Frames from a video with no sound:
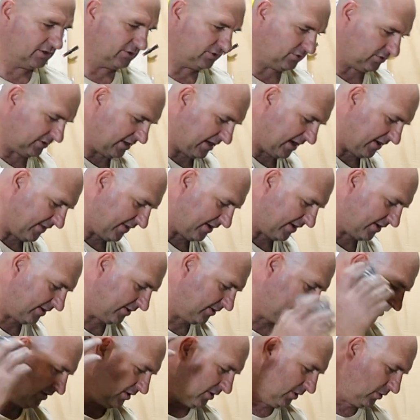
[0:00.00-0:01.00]

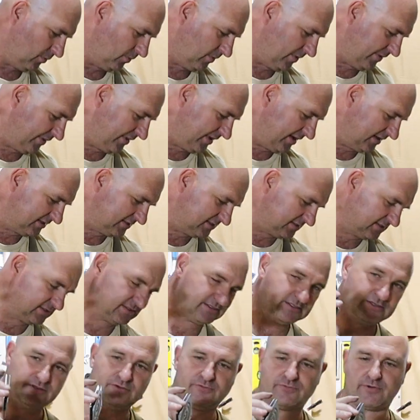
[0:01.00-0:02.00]
together with
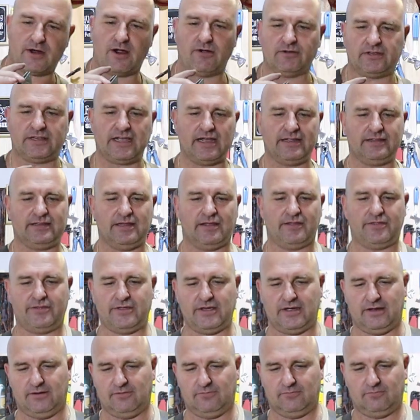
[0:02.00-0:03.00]
this rotating
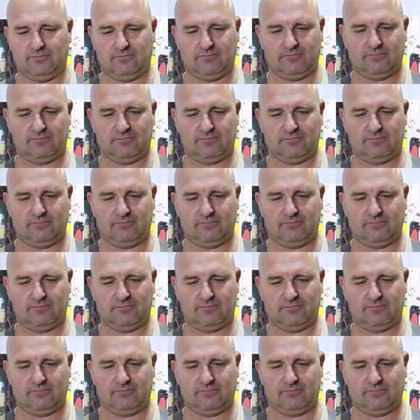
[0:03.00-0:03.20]
thing.